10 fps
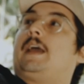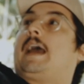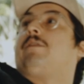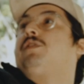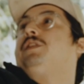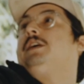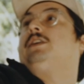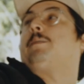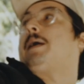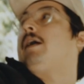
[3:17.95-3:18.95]
Everything
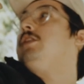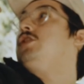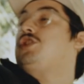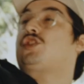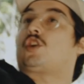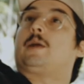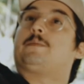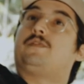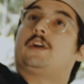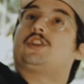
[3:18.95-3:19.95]
about it just screams
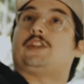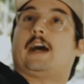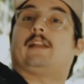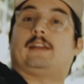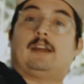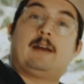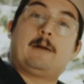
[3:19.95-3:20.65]
functionality.